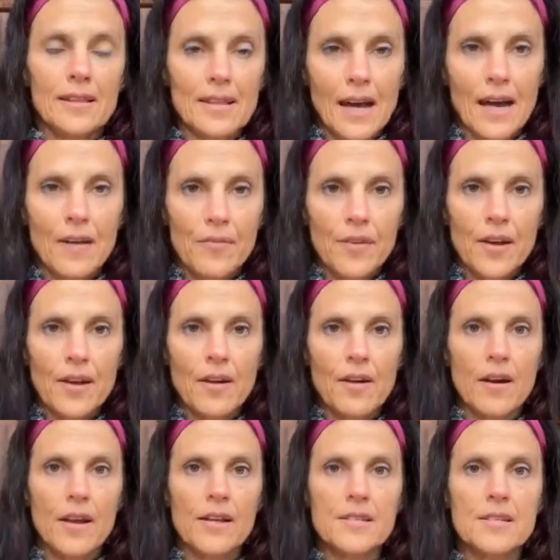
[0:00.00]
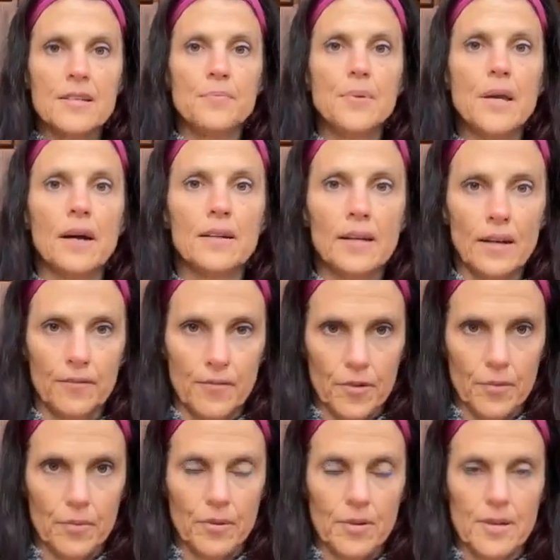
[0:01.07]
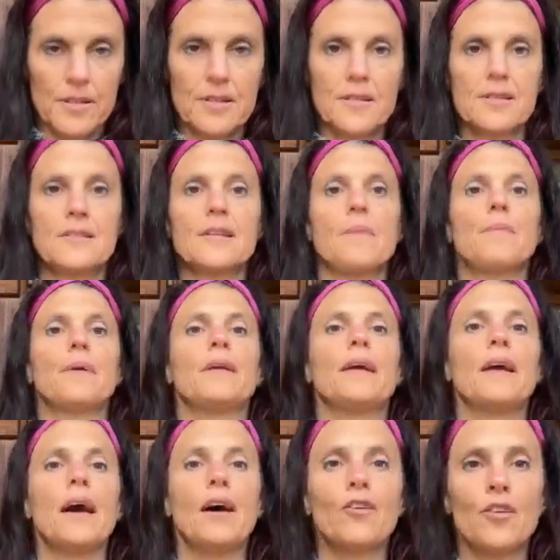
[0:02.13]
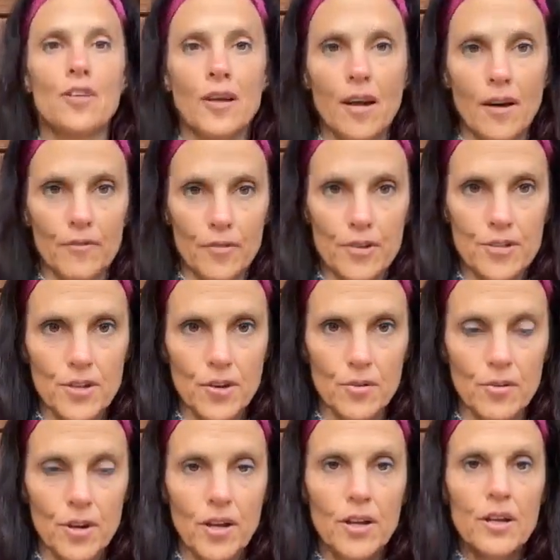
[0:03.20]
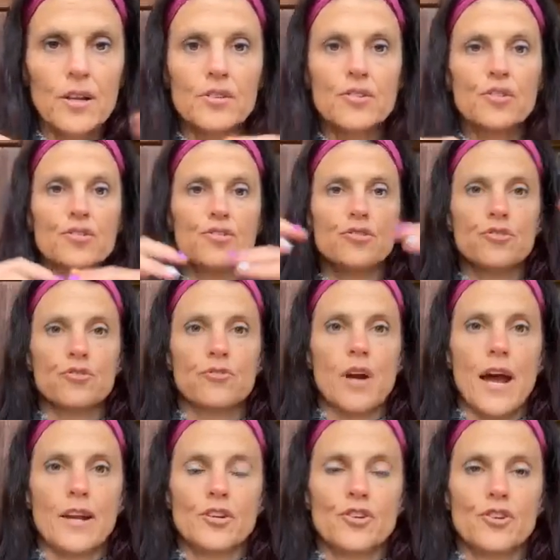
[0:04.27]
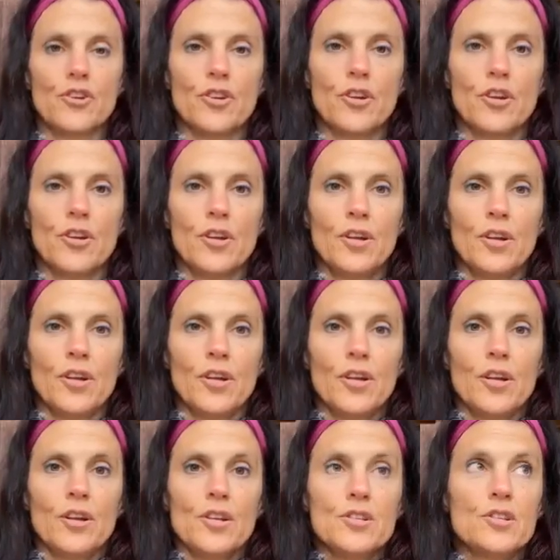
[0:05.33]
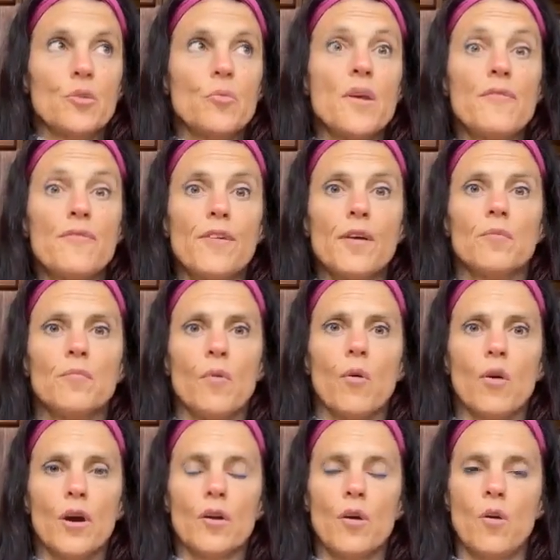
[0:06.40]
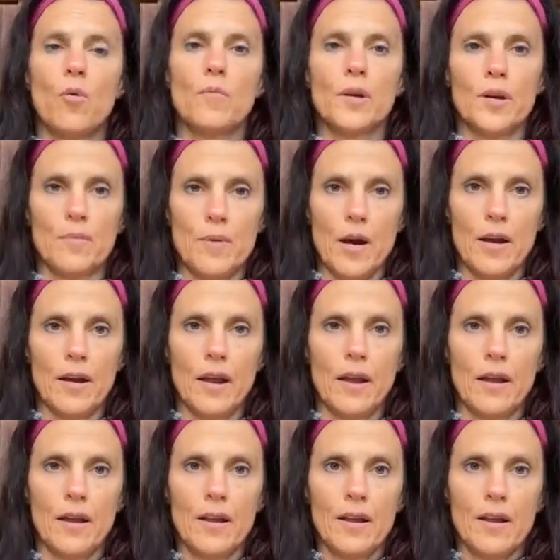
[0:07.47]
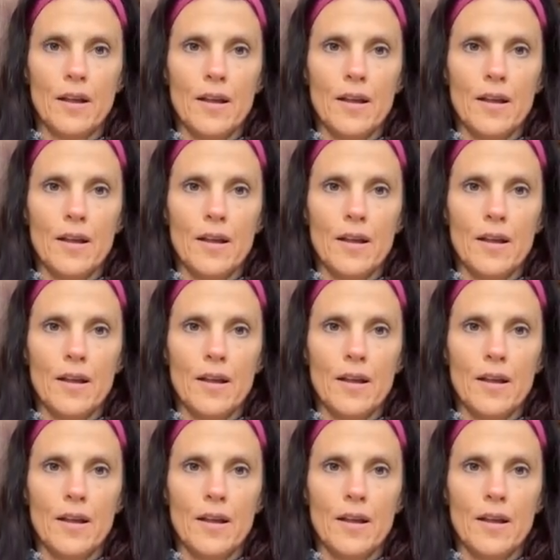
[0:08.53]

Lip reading: the life here is to be uncomfortable, is to step out of the comfort zone, to stretch so we feel more at home in our body,